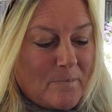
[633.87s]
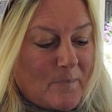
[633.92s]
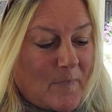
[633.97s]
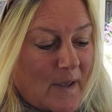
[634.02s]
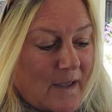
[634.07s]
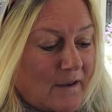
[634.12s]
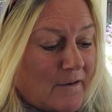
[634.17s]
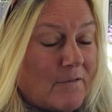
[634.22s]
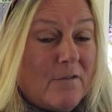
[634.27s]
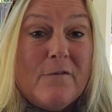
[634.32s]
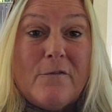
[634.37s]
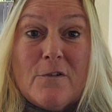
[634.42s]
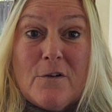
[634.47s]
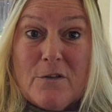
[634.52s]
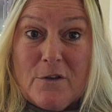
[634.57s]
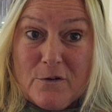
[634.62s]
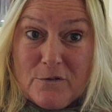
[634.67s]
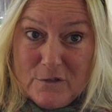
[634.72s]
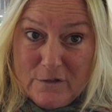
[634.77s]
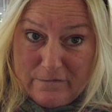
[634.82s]
But for
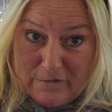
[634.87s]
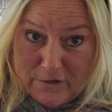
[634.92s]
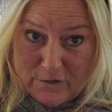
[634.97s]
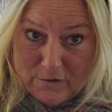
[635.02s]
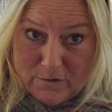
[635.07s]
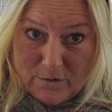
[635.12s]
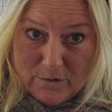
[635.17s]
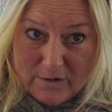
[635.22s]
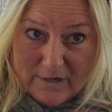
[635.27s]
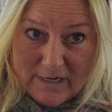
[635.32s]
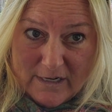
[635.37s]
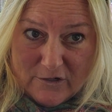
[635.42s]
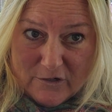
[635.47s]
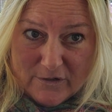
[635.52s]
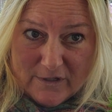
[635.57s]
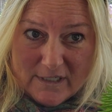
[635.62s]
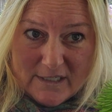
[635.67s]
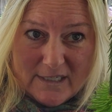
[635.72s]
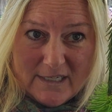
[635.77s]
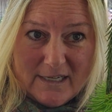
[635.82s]
those of you who are
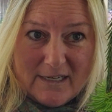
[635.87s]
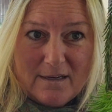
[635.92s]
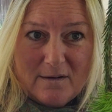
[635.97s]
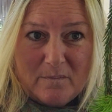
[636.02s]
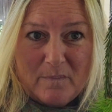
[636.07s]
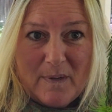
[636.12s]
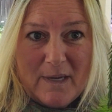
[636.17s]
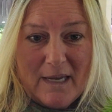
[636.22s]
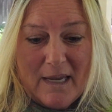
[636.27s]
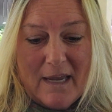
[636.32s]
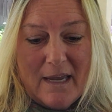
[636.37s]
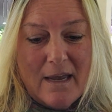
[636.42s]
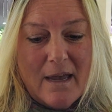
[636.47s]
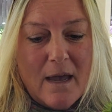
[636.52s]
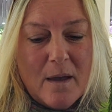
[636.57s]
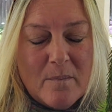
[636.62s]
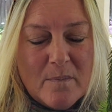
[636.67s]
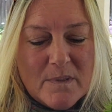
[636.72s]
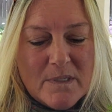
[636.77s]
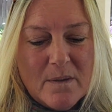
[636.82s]
interested in picking
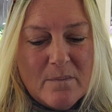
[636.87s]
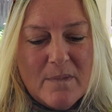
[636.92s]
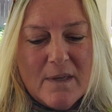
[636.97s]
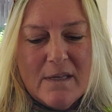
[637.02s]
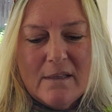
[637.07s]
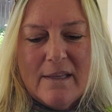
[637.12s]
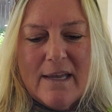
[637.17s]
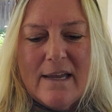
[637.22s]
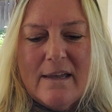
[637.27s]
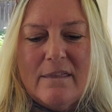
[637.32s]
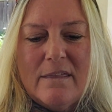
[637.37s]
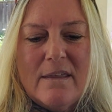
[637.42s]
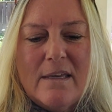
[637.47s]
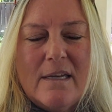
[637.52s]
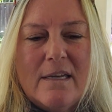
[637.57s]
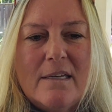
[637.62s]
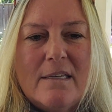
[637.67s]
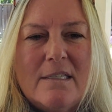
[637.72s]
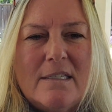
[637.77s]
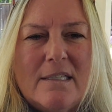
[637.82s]
up something like
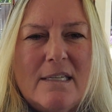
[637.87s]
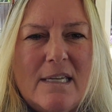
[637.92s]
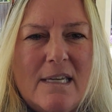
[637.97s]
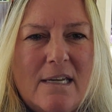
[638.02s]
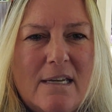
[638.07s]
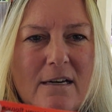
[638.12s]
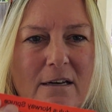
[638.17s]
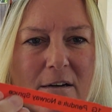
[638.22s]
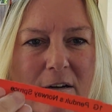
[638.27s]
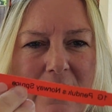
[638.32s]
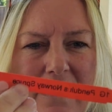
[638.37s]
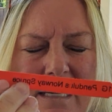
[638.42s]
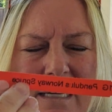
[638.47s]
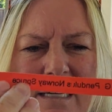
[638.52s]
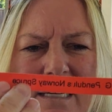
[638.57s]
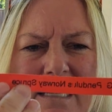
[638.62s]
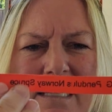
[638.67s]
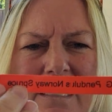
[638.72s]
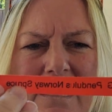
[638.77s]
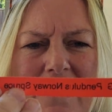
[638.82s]
this, here
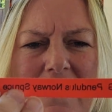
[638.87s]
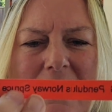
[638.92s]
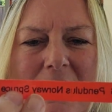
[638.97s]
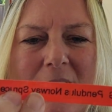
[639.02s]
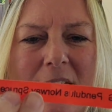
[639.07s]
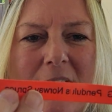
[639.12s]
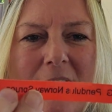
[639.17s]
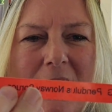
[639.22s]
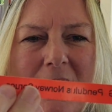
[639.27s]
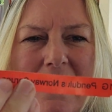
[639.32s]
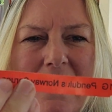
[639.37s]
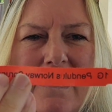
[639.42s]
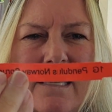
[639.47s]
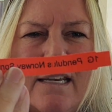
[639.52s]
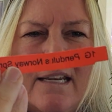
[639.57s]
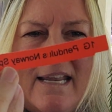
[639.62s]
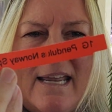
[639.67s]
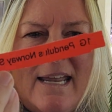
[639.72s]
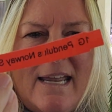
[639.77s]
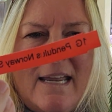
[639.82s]
is
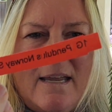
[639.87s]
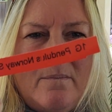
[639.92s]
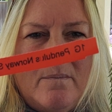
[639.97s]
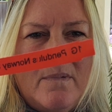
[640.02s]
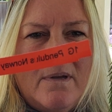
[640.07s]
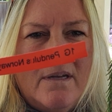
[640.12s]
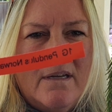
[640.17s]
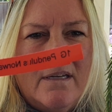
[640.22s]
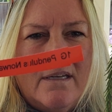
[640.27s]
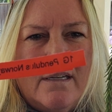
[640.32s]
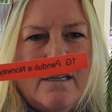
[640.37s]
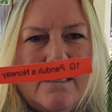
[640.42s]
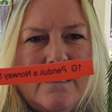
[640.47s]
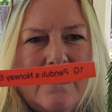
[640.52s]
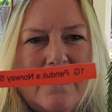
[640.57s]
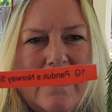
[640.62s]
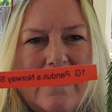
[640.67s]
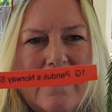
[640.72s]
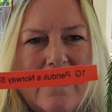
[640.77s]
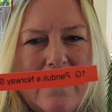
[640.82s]
the name.
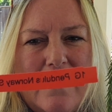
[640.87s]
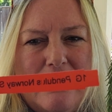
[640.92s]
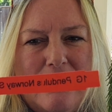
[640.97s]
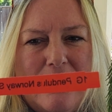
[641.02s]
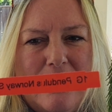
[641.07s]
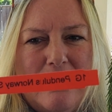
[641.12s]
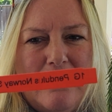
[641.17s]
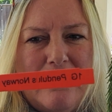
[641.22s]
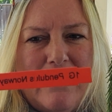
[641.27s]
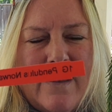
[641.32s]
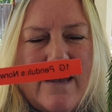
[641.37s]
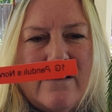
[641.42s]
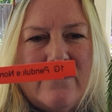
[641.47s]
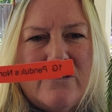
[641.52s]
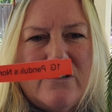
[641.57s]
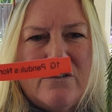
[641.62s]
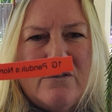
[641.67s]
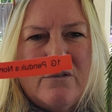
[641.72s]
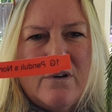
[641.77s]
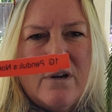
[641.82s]
I got it from
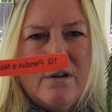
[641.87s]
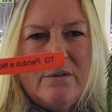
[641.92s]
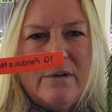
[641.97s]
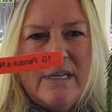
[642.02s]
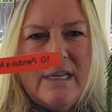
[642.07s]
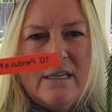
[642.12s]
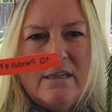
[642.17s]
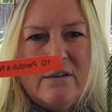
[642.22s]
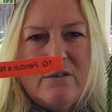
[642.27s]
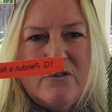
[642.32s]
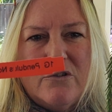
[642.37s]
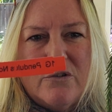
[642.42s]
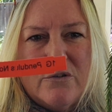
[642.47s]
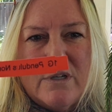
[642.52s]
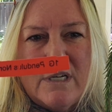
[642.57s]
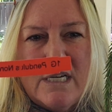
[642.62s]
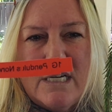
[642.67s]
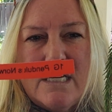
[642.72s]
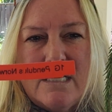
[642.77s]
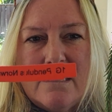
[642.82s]

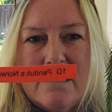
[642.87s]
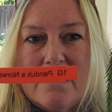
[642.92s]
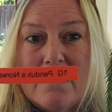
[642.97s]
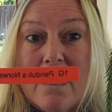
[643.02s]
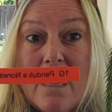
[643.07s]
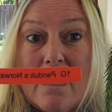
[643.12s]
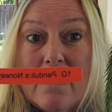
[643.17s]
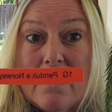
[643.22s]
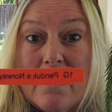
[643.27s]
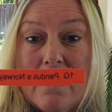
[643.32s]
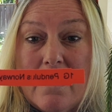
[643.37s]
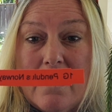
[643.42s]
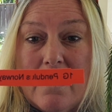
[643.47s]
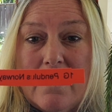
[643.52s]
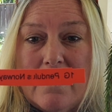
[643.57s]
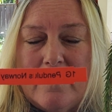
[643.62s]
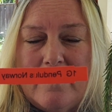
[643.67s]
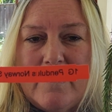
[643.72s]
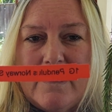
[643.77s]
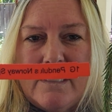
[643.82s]

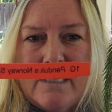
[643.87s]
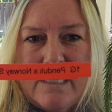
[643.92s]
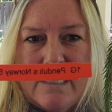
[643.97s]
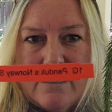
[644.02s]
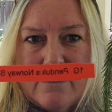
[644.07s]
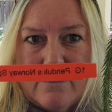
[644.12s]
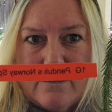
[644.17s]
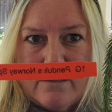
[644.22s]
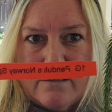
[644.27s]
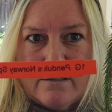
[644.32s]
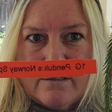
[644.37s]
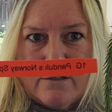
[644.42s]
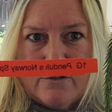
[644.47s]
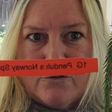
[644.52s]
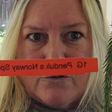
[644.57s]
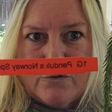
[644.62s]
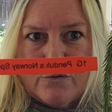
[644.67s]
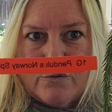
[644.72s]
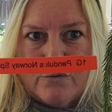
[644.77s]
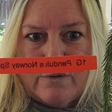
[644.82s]
fastgrowingtrees.com, and here is the
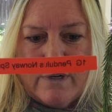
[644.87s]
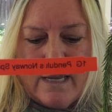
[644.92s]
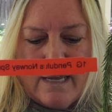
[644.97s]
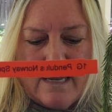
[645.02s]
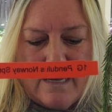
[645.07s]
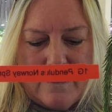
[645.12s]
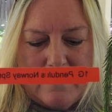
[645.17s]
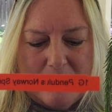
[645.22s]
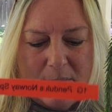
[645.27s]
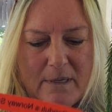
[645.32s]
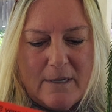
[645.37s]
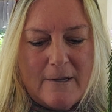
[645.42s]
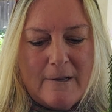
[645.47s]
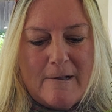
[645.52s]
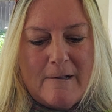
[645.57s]
true name.